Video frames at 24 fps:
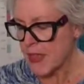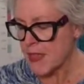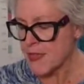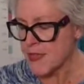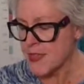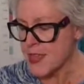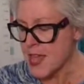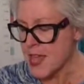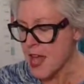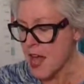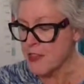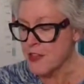
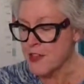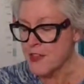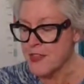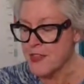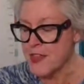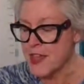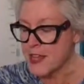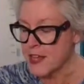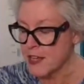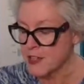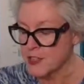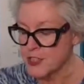The other
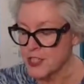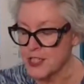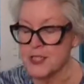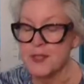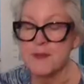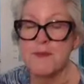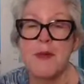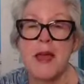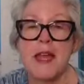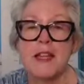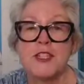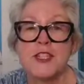thing I'll just
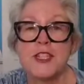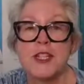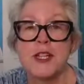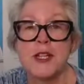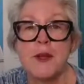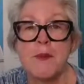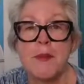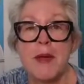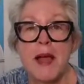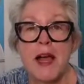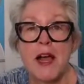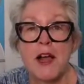mention
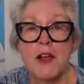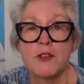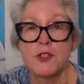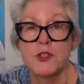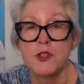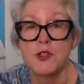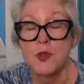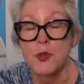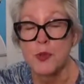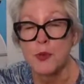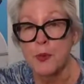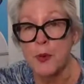about
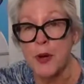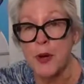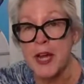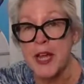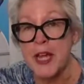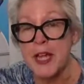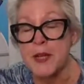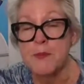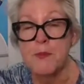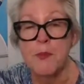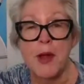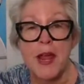
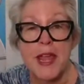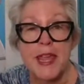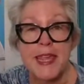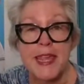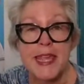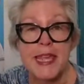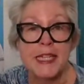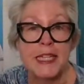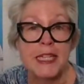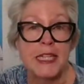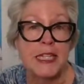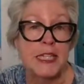thread
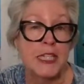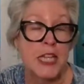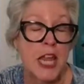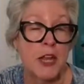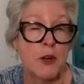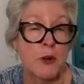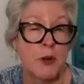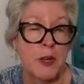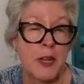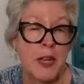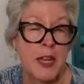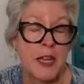breaking
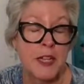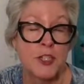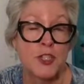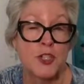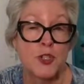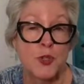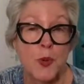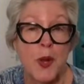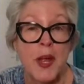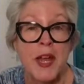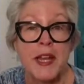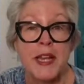and
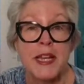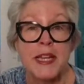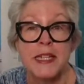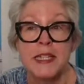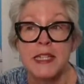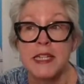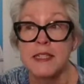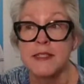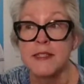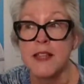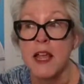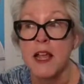shredding
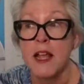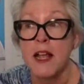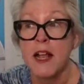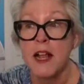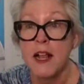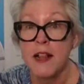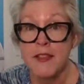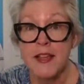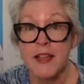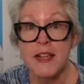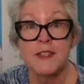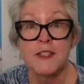is
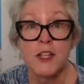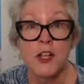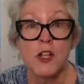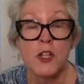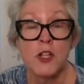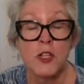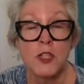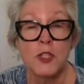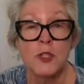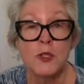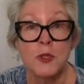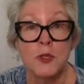that's a
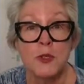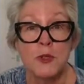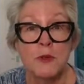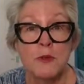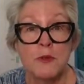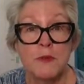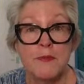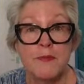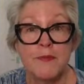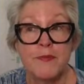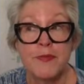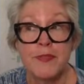
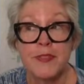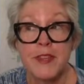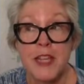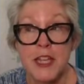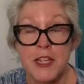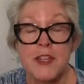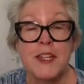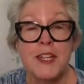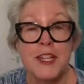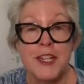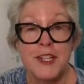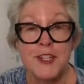clue that
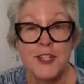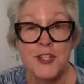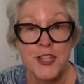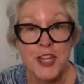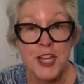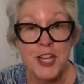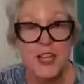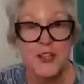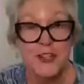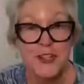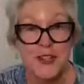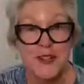you need to
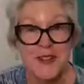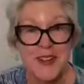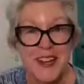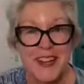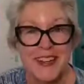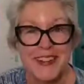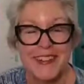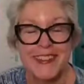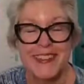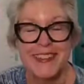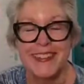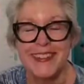change your
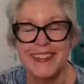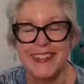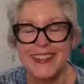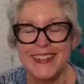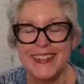needle.